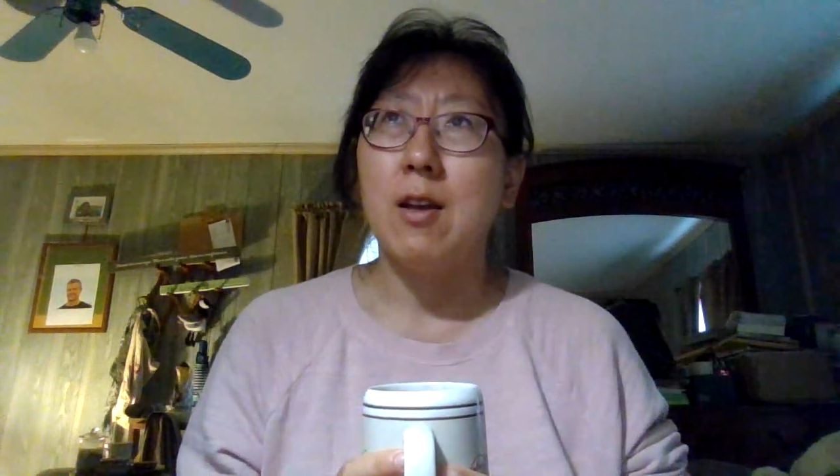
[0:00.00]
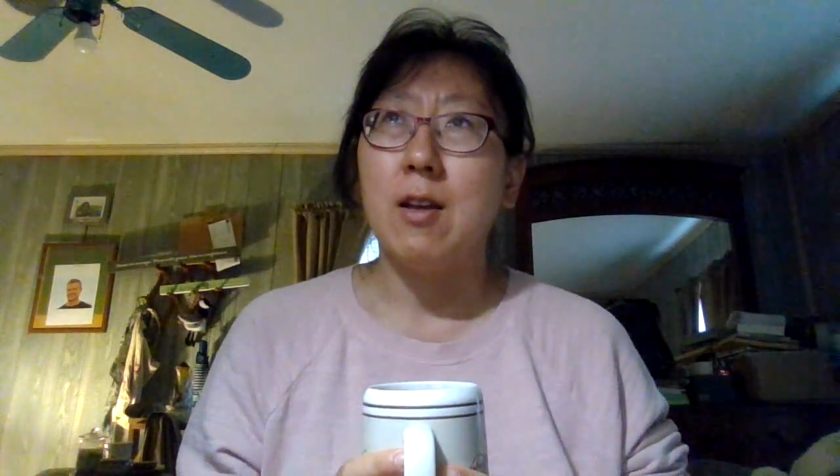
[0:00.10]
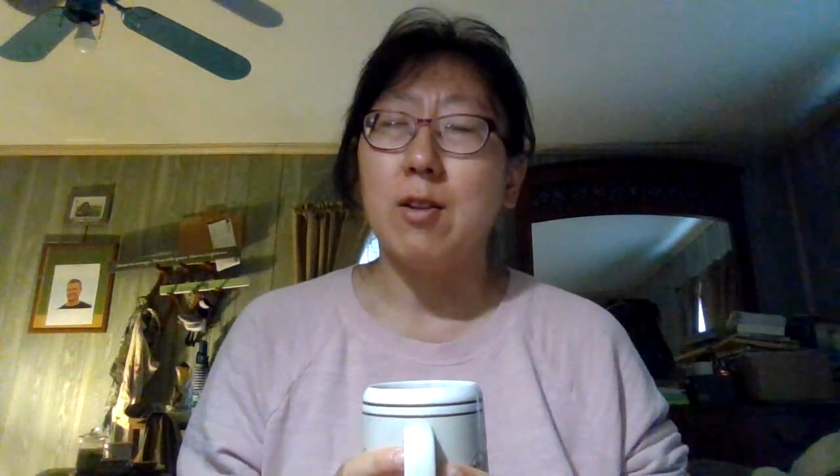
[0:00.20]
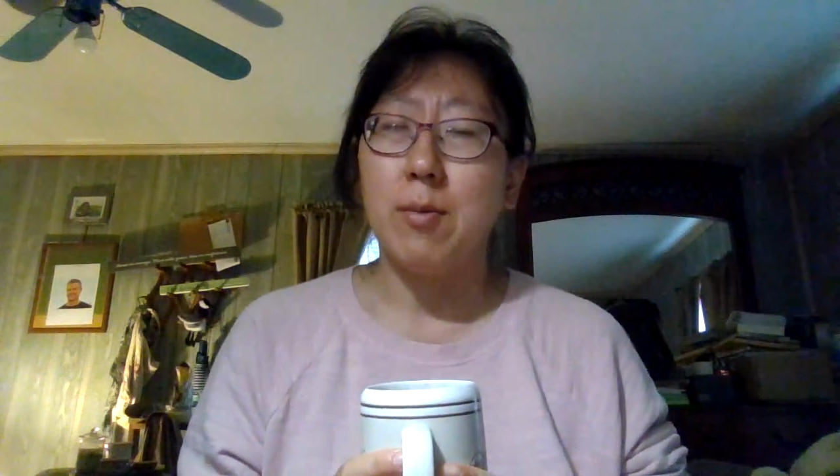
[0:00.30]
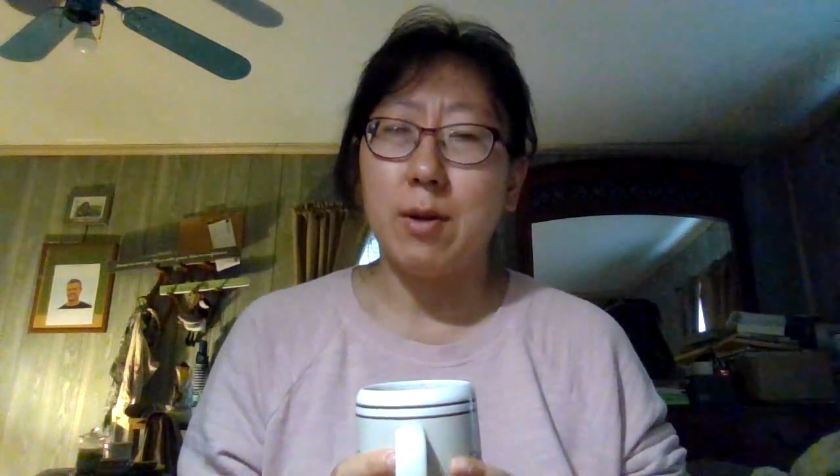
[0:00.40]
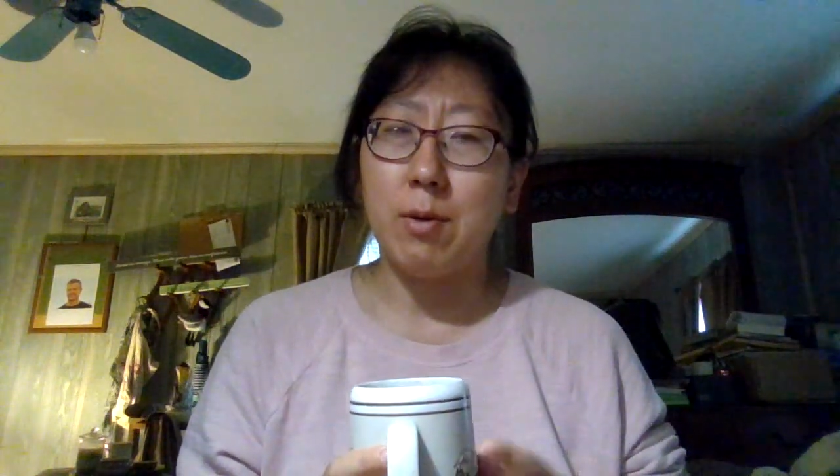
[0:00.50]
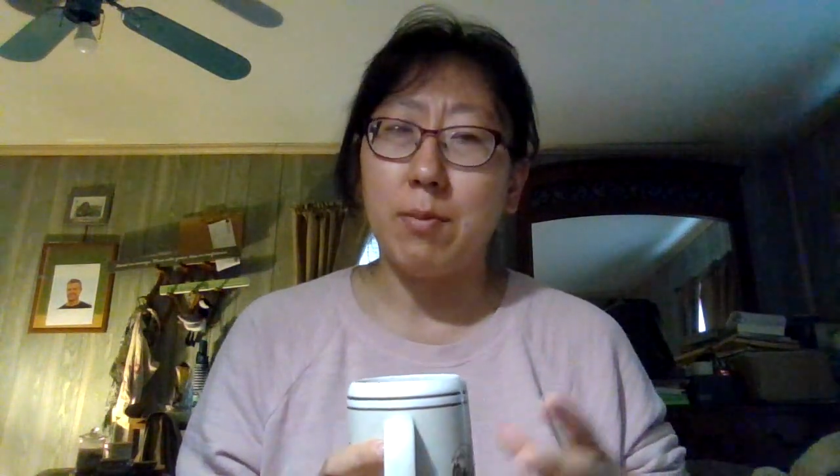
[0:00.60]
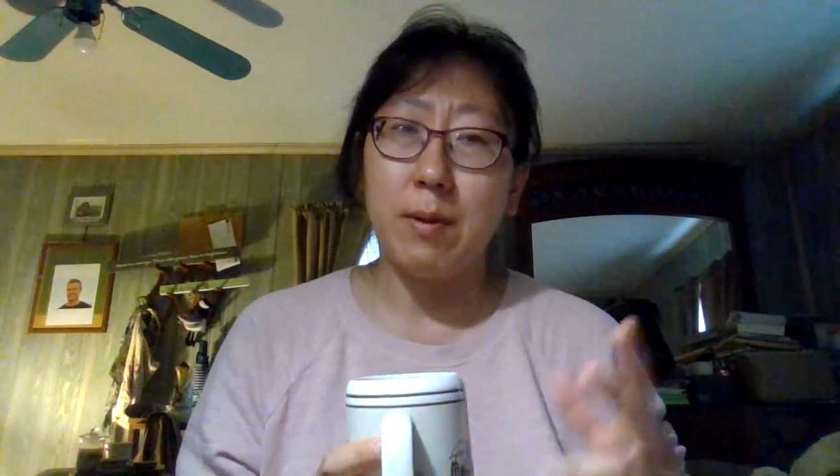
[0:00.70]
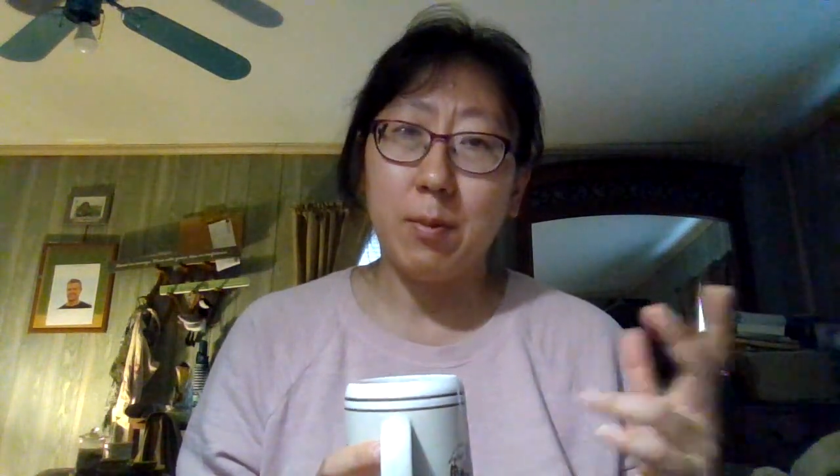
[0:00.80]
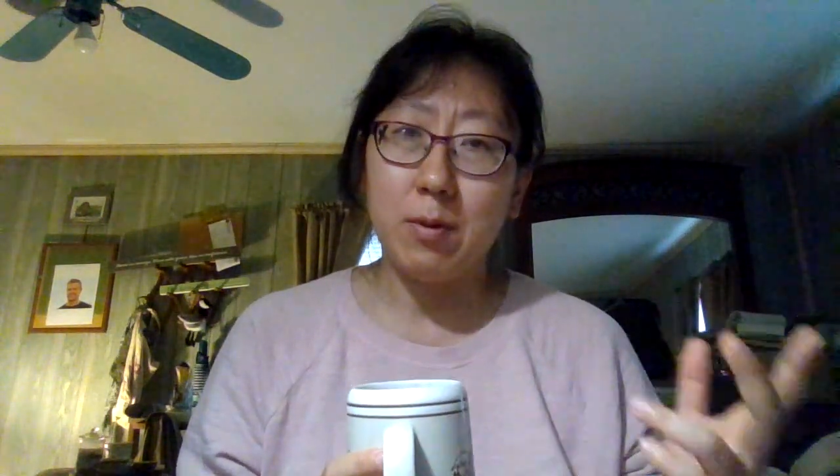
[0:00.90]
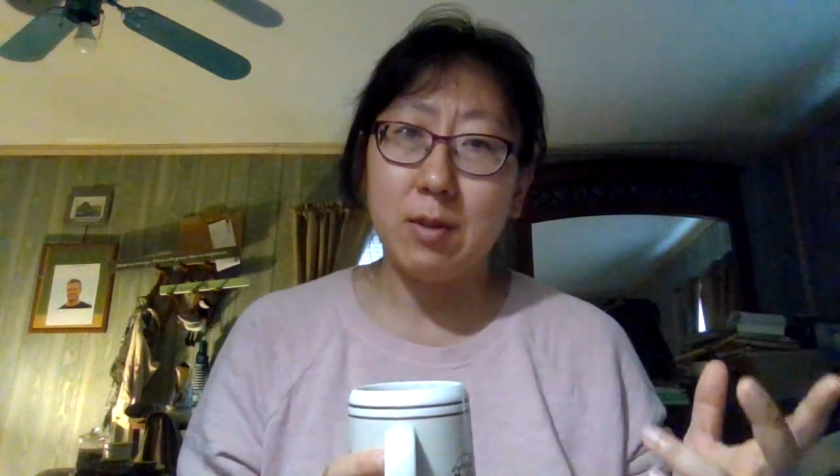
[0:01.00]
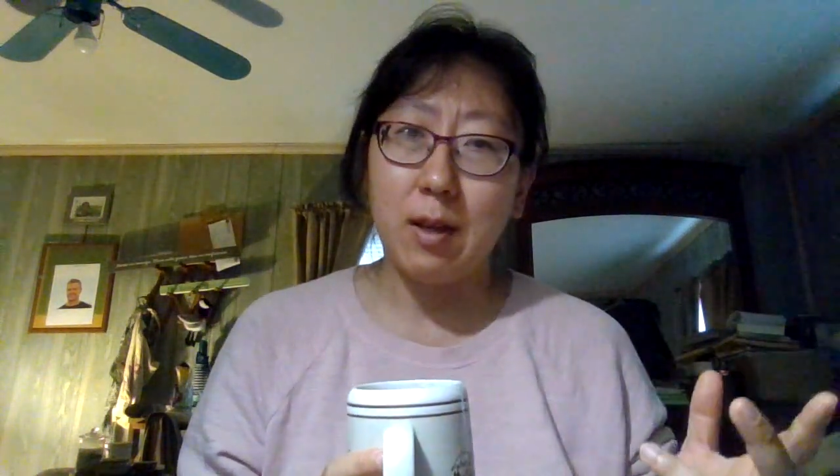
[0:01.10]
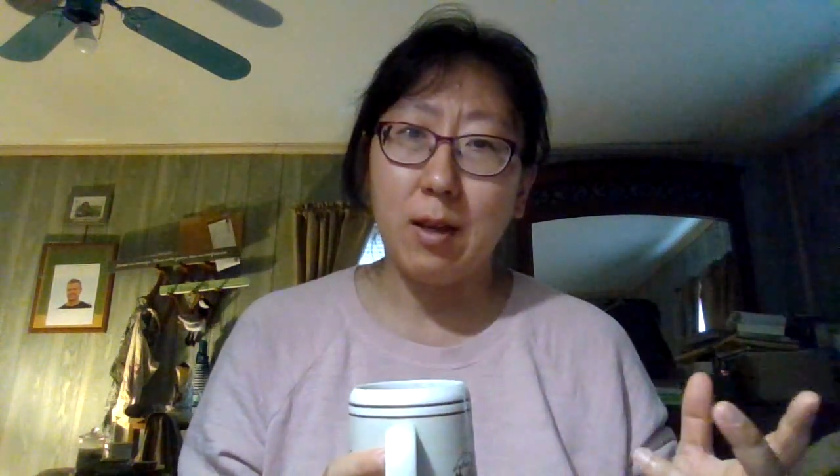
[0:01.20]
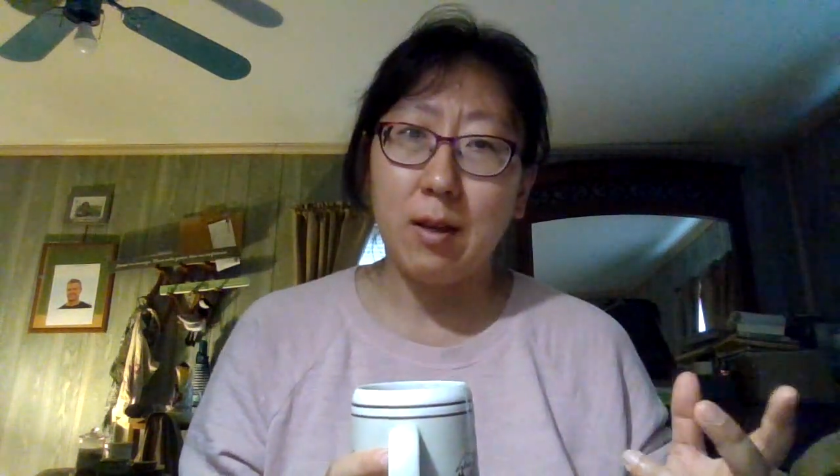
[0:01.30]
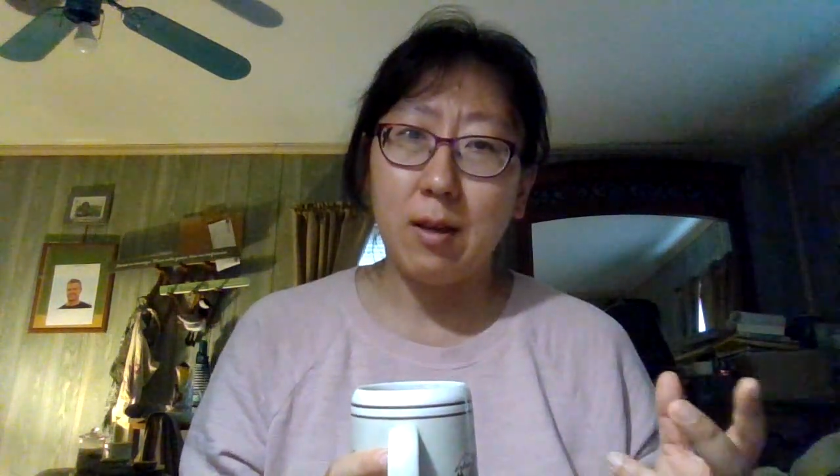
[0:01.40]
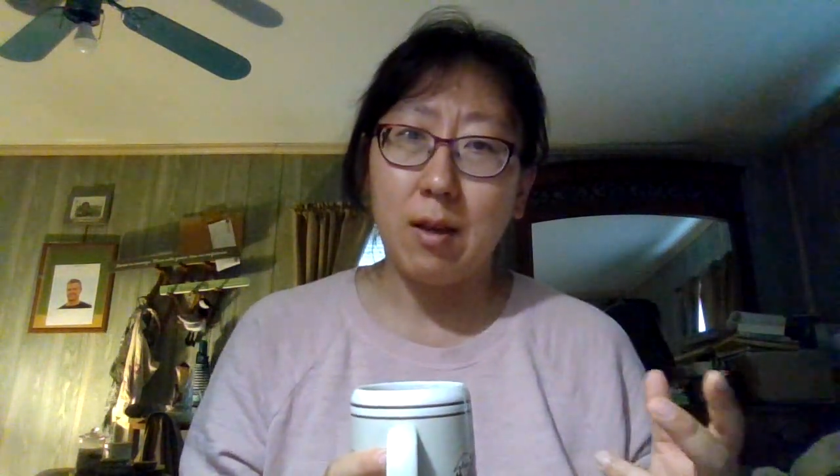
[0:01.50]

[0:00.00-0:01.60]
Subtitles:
No matter what people say,